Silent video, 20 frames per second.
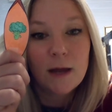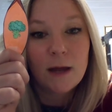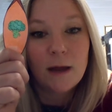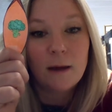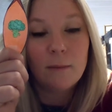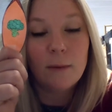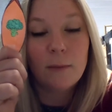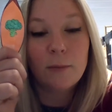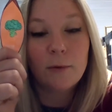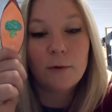
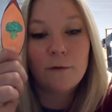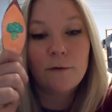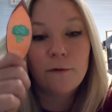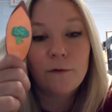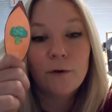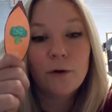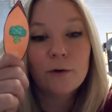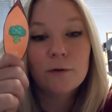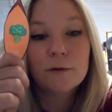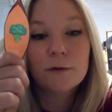Remember,
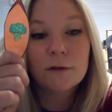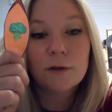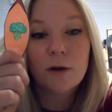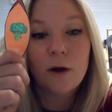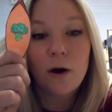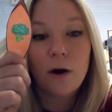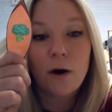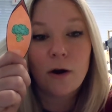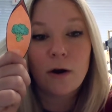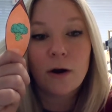fruits
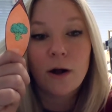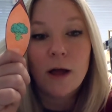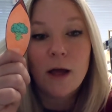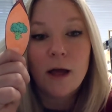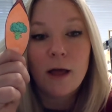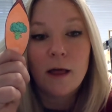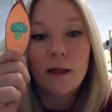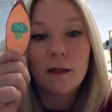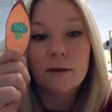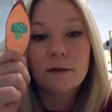are
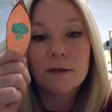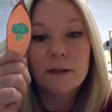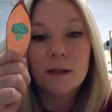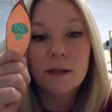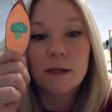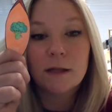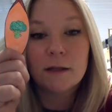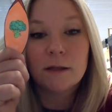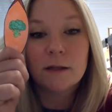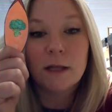
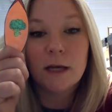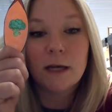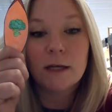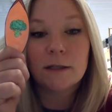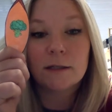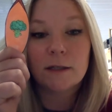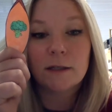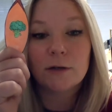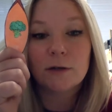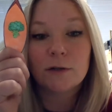
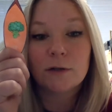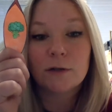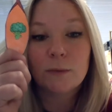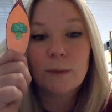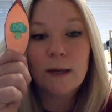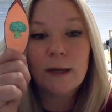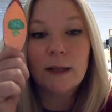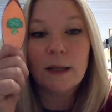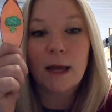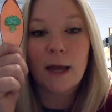things that are
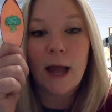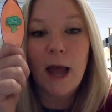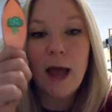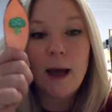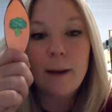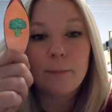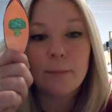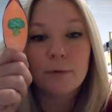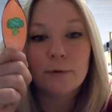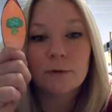sweet, like
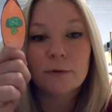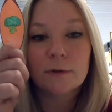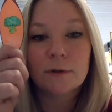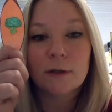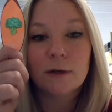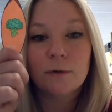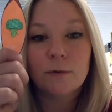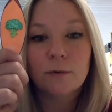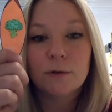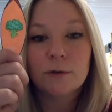apples
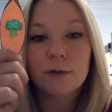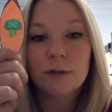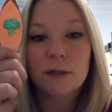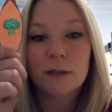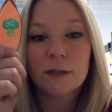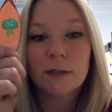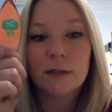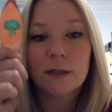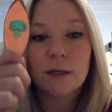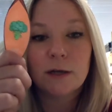and
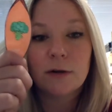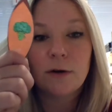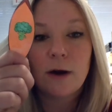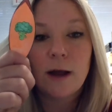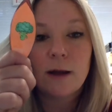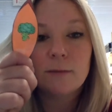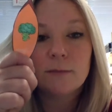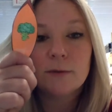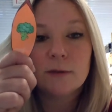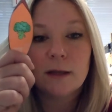oranges and
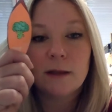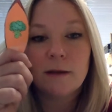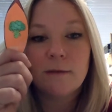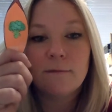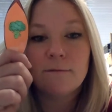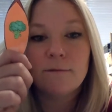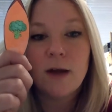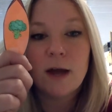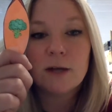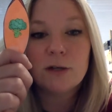grapes, and
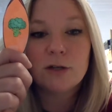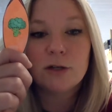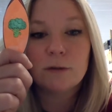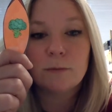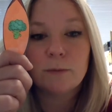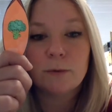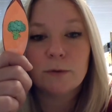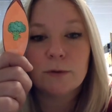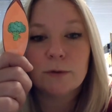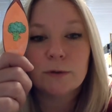then
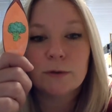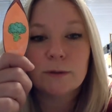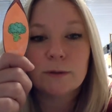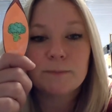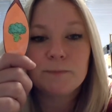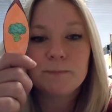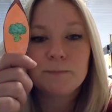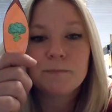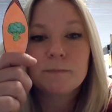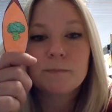vegetables
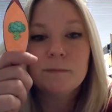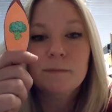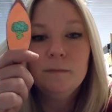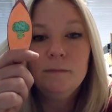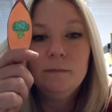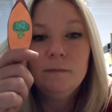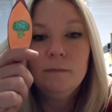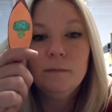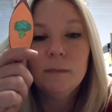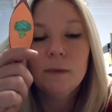
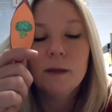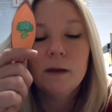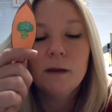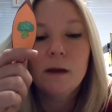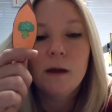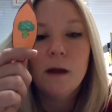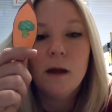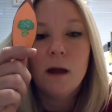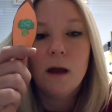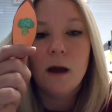
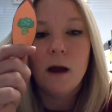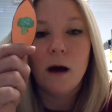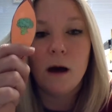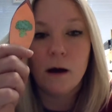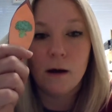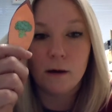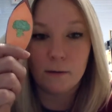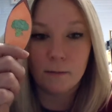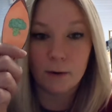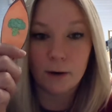
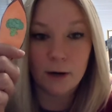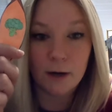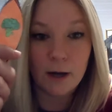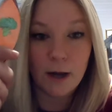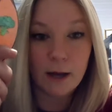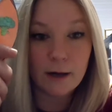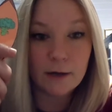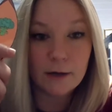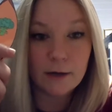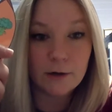are
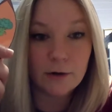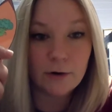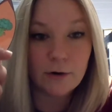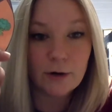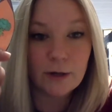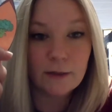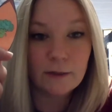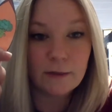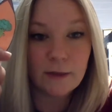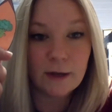kind of your
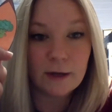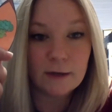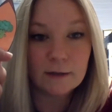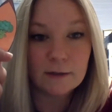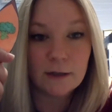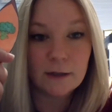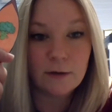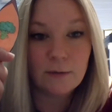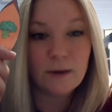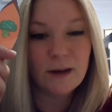green things
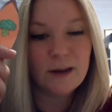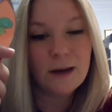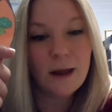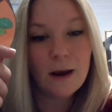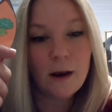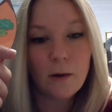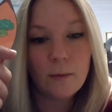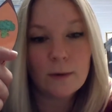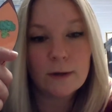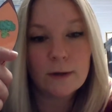that you eat. Not
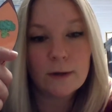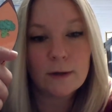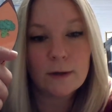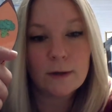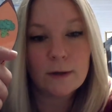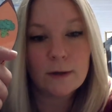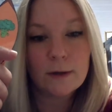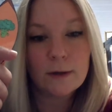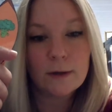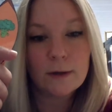always
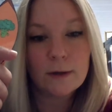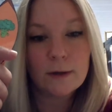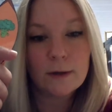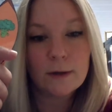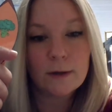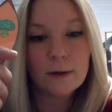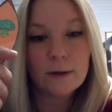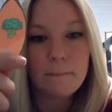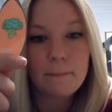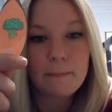green, but
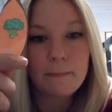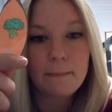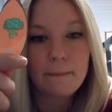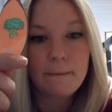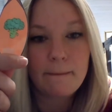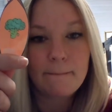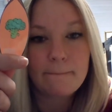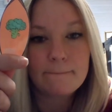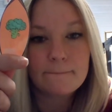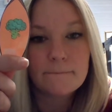
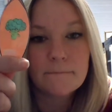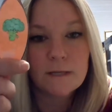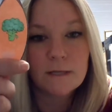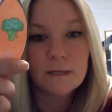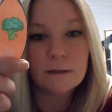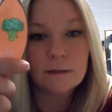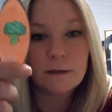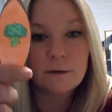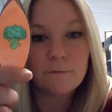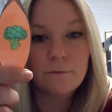is
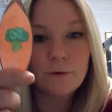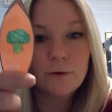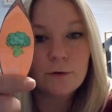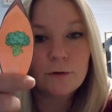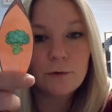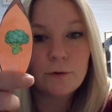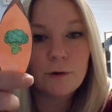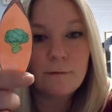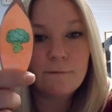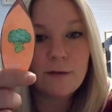this a fruit
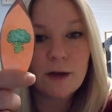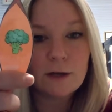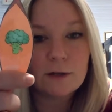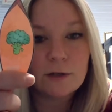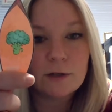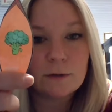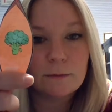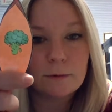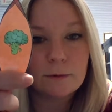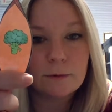or a
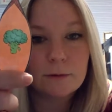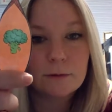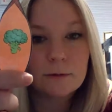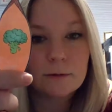vegetable?